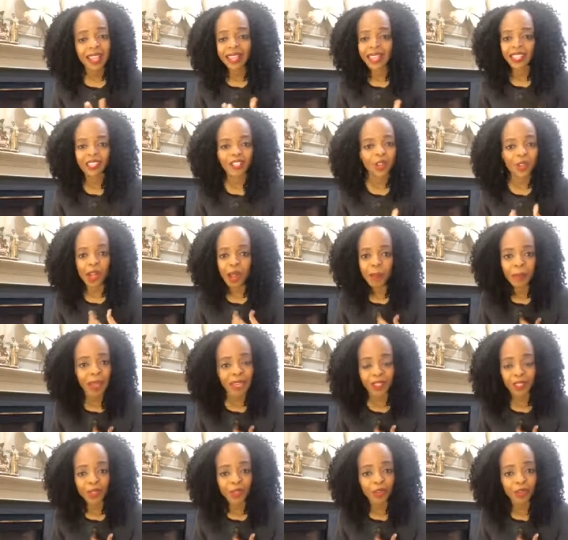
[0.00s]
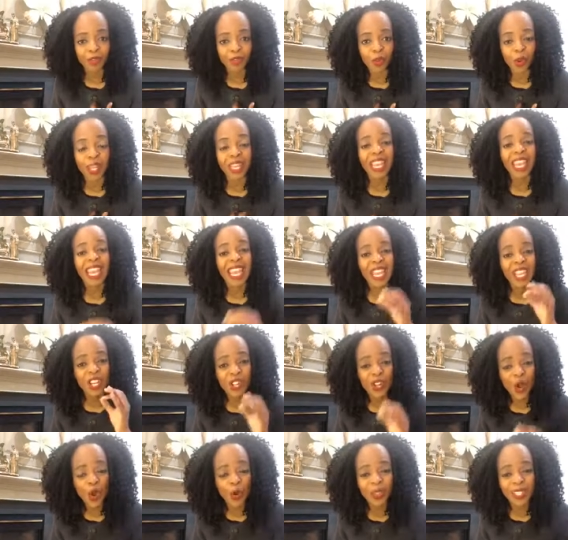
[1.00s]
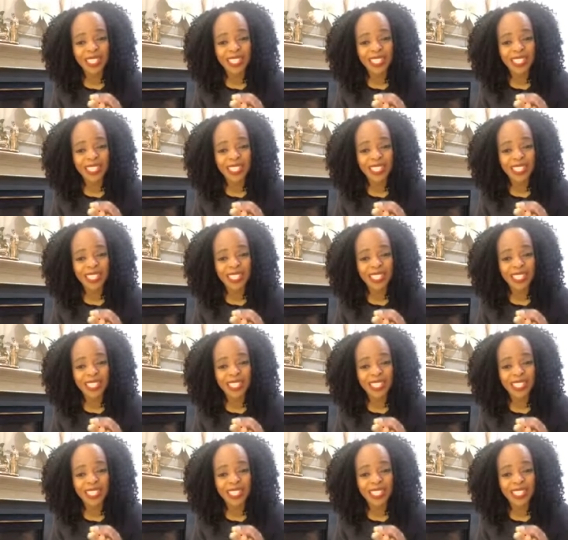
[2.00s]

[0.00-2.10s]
does not come back to you boy. It goes